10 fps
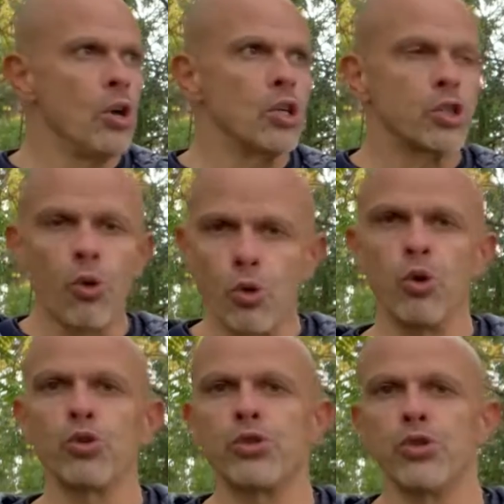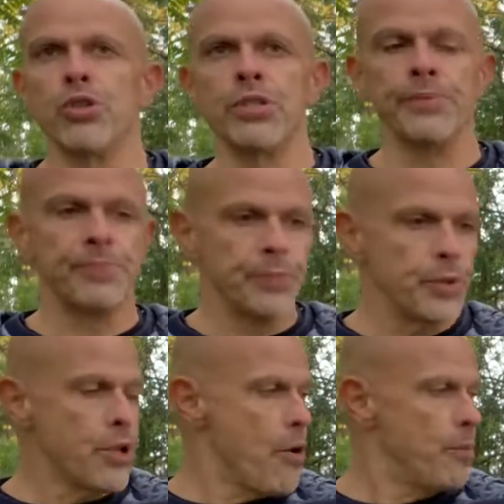short courses,
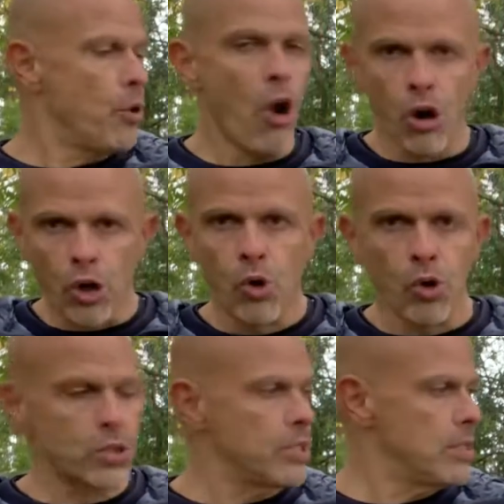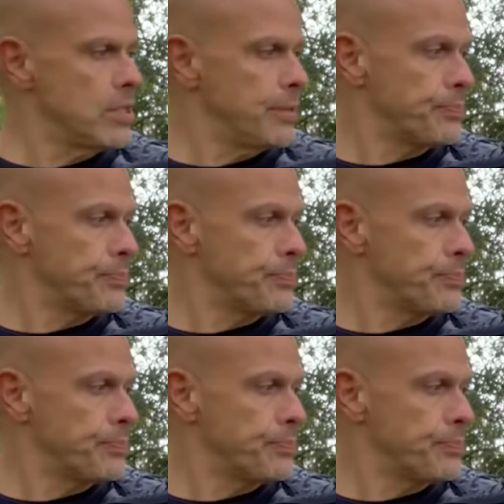longer courses.